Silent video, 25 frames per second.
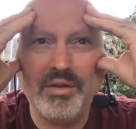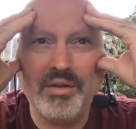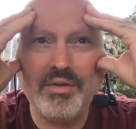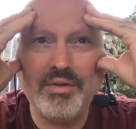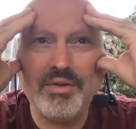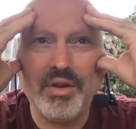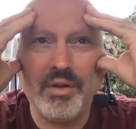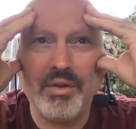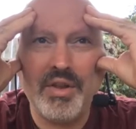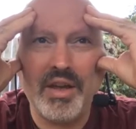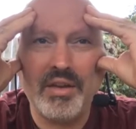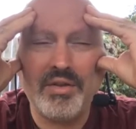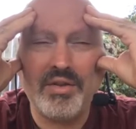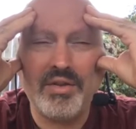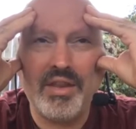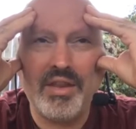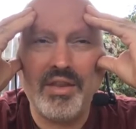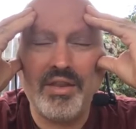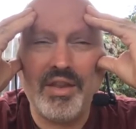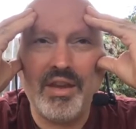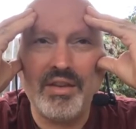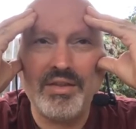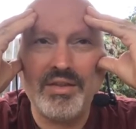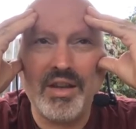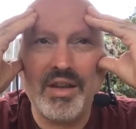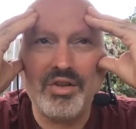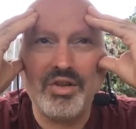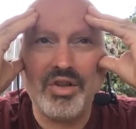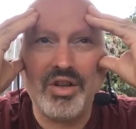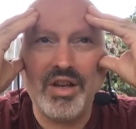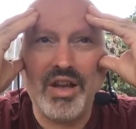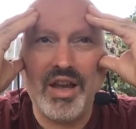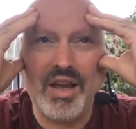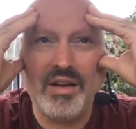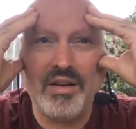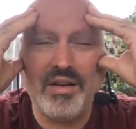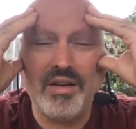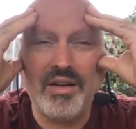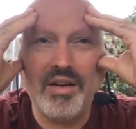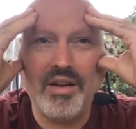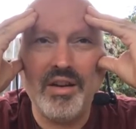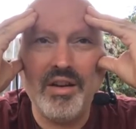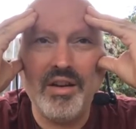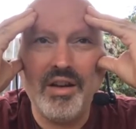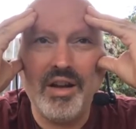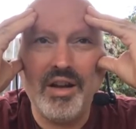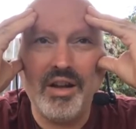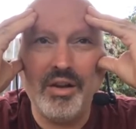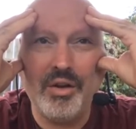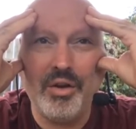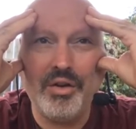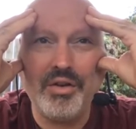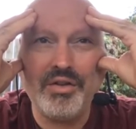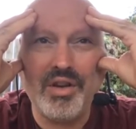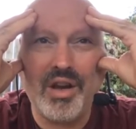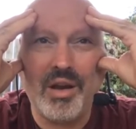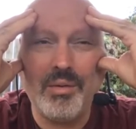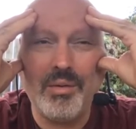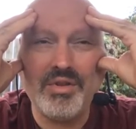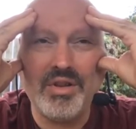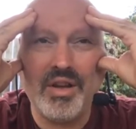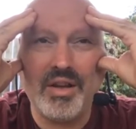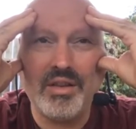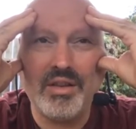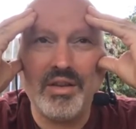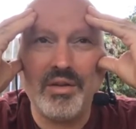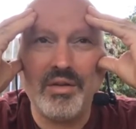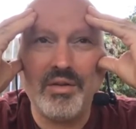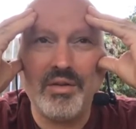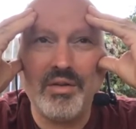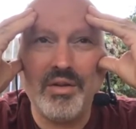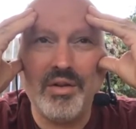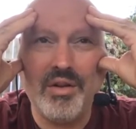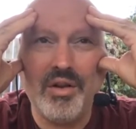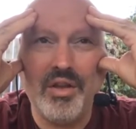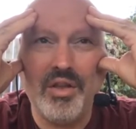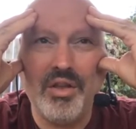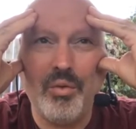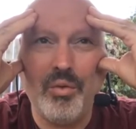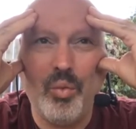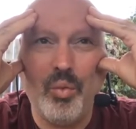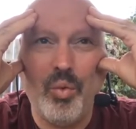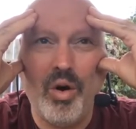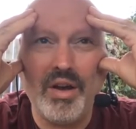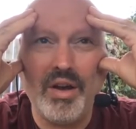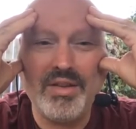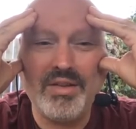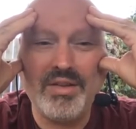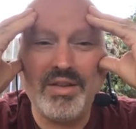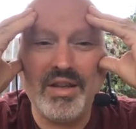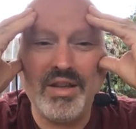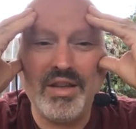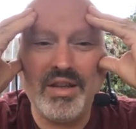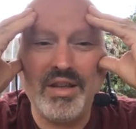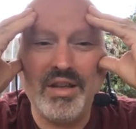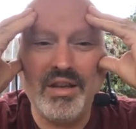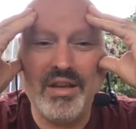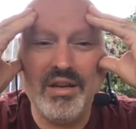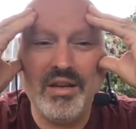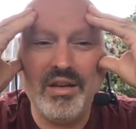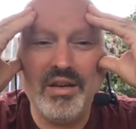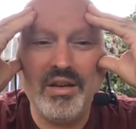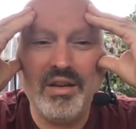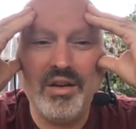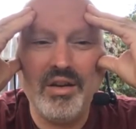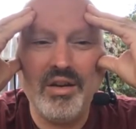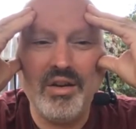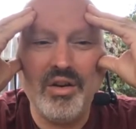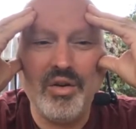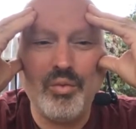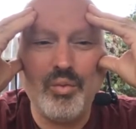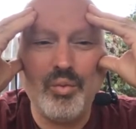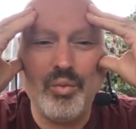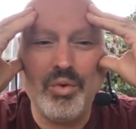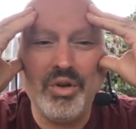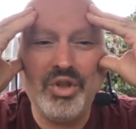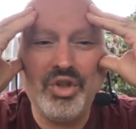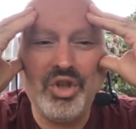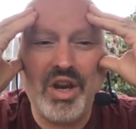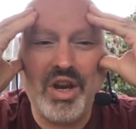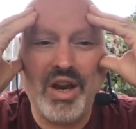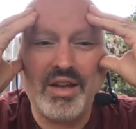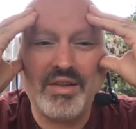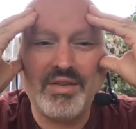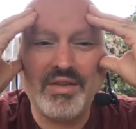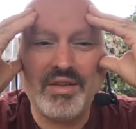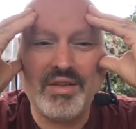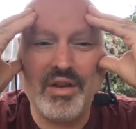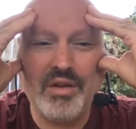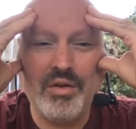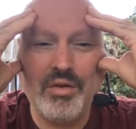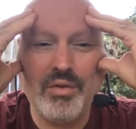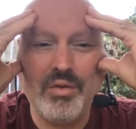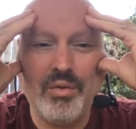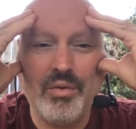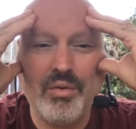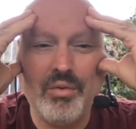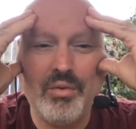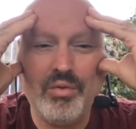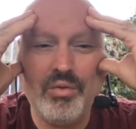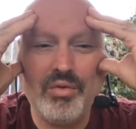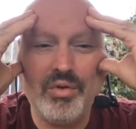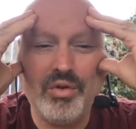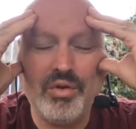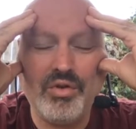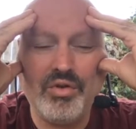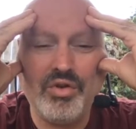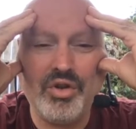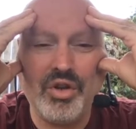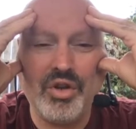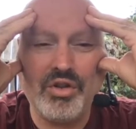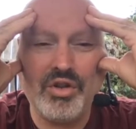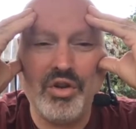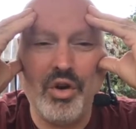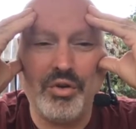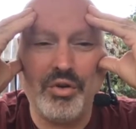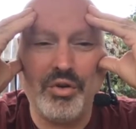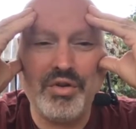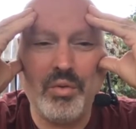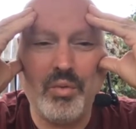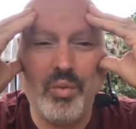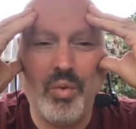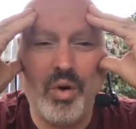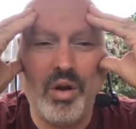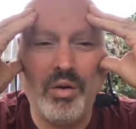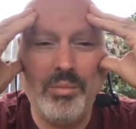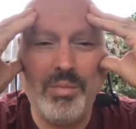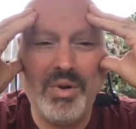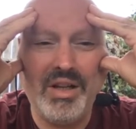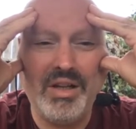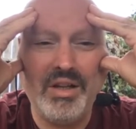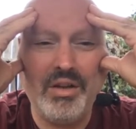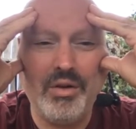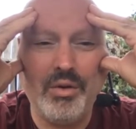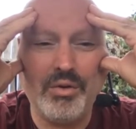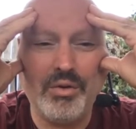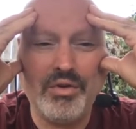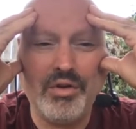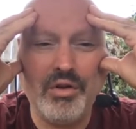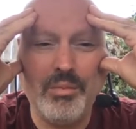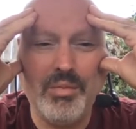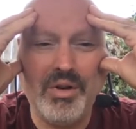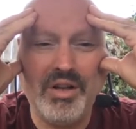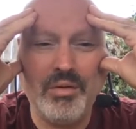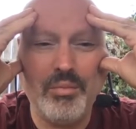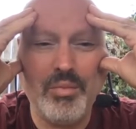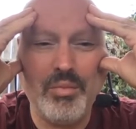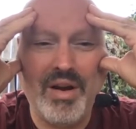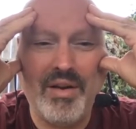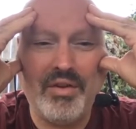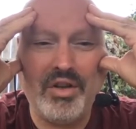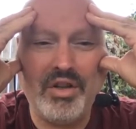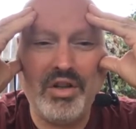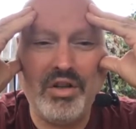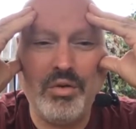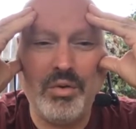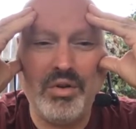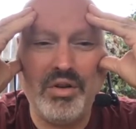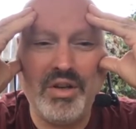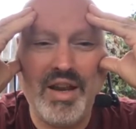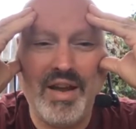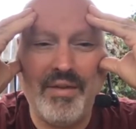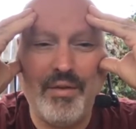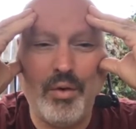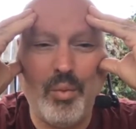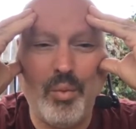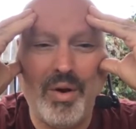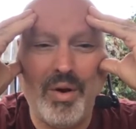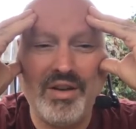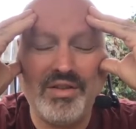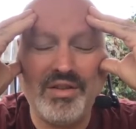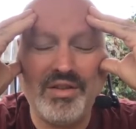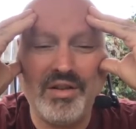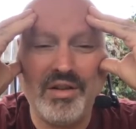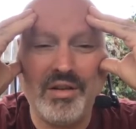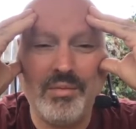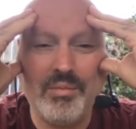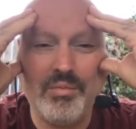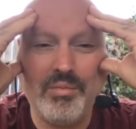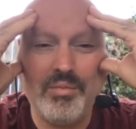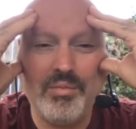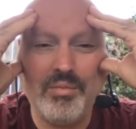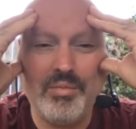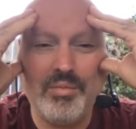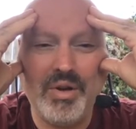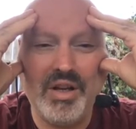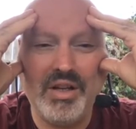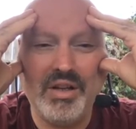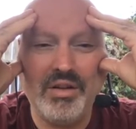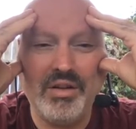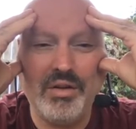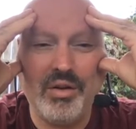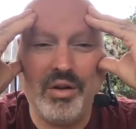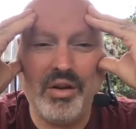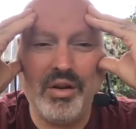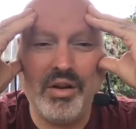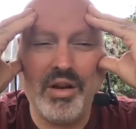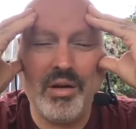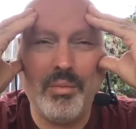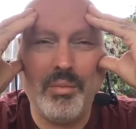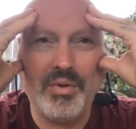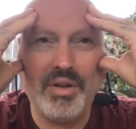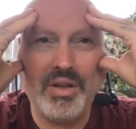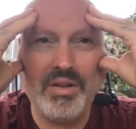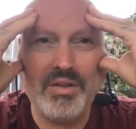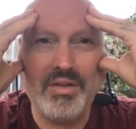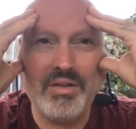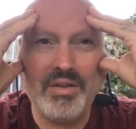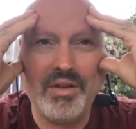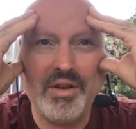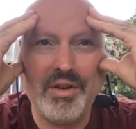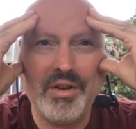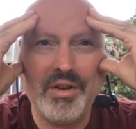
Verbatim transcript: So they they essentially get a lot of times like the the YC rejects who just got to one million or two million revenue and never went to billion dollar companies,